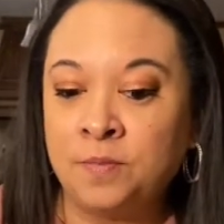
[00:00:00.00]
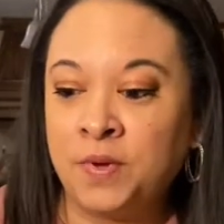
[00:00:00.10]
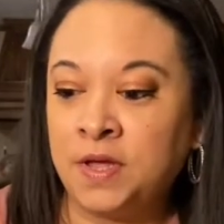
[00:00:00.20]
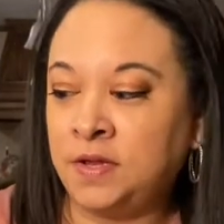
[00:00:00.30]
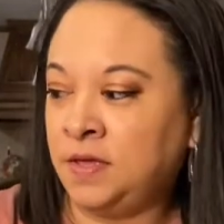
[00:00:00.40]

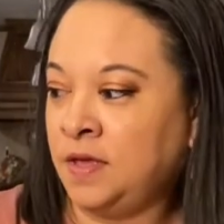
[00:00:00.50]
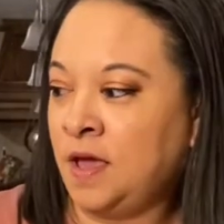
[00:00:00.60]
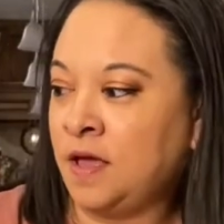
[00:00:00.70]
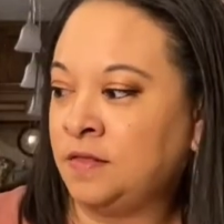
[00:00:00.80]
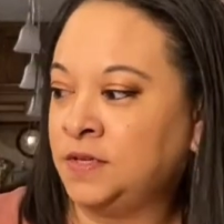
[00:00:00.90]
But
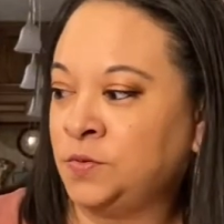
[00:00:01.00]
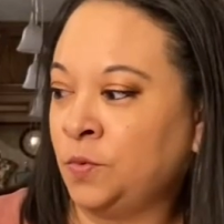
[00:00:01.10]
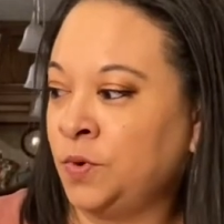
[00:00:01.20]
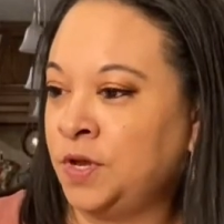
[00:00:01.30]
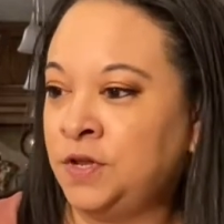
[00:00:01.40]
yeah, that's
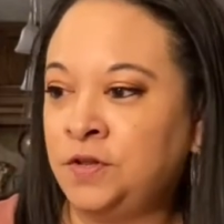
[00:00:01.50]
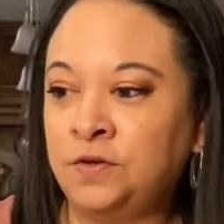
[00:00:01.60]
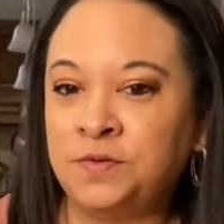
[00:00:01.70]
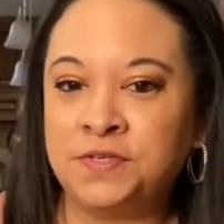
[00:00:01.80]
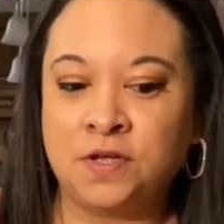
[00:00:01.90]
what we're gonna
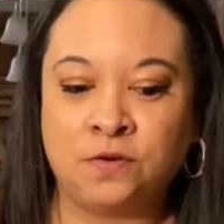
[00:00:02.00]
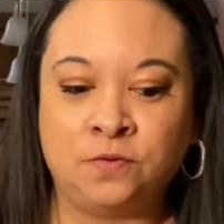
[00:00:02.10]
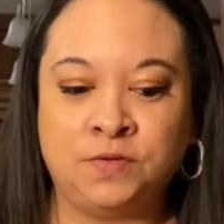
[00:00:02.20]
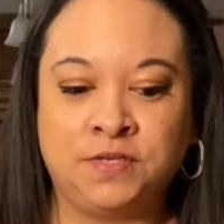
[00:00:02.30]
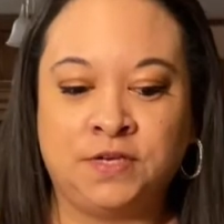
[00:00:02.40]
do.
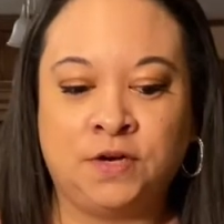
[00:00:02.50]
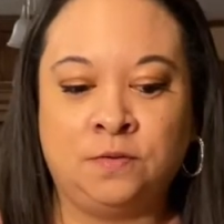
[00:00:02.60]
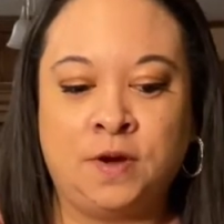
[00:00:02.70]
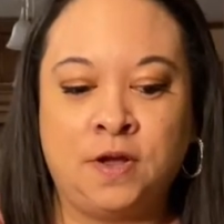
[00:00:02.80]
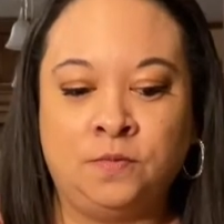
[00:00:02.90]
So stick
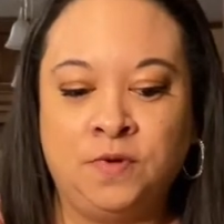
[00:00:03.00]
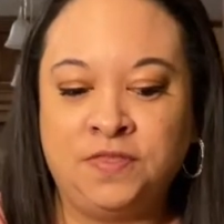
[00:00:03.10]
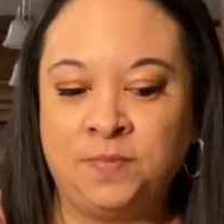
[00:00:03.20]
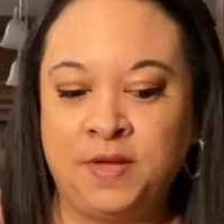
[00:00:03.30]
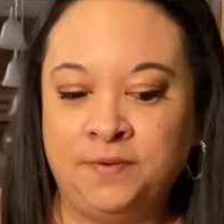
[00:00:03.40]
around
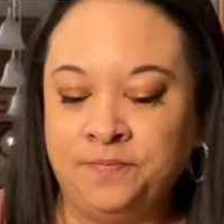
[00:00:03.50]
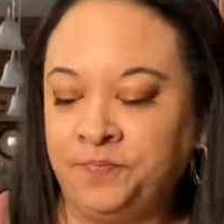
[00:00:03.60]
with me.